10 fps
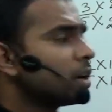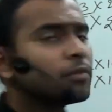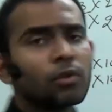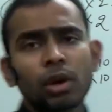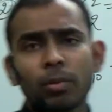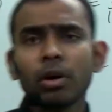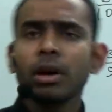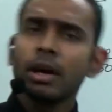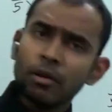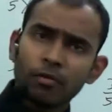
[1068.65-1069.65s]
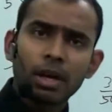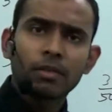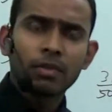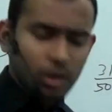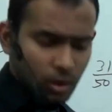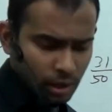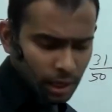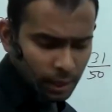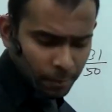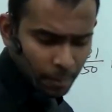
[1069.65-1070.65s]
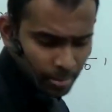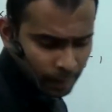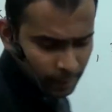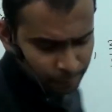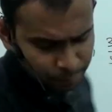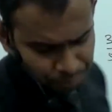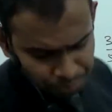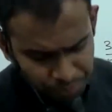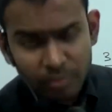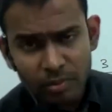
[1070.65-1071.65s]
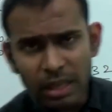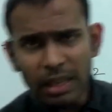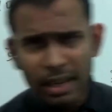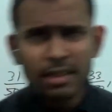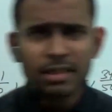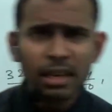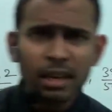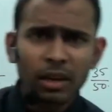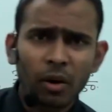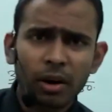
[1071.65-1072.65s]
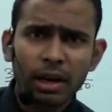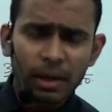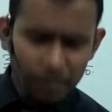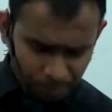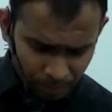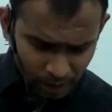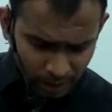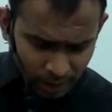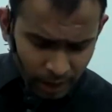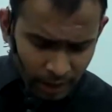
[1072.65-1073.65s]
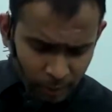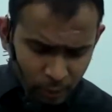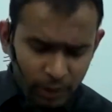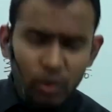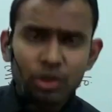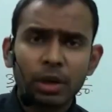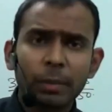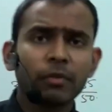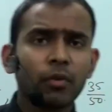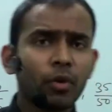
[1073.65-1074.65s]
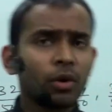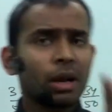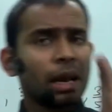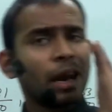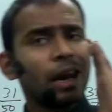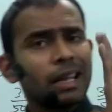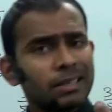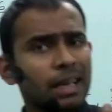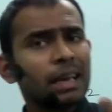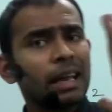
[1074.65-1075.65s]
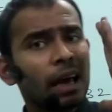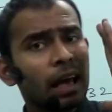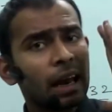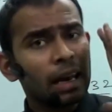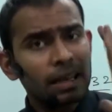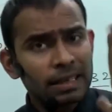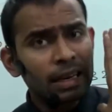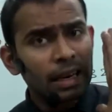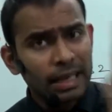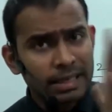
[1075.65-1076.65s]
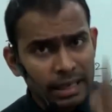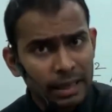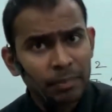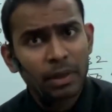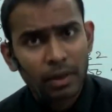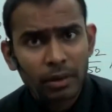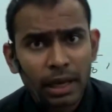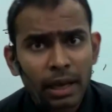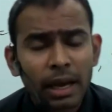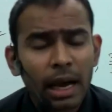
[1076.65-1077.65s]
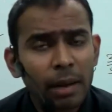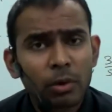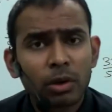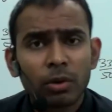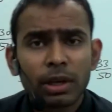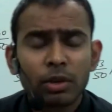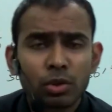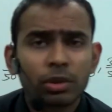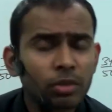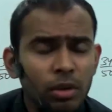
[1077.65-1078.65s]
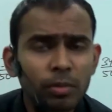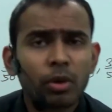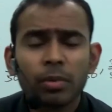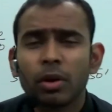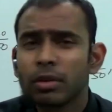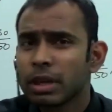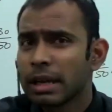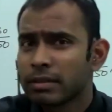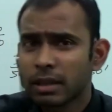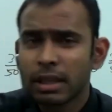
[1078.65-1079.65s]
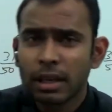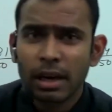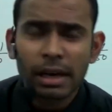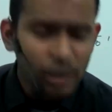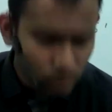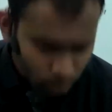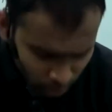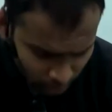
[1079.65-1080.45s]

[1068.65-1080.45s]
and 4 upon 5. Okay. Easy. Got it? Moving to question number 4. Listen nicely. Okay. I'm not going to show this on board because it has nothing related to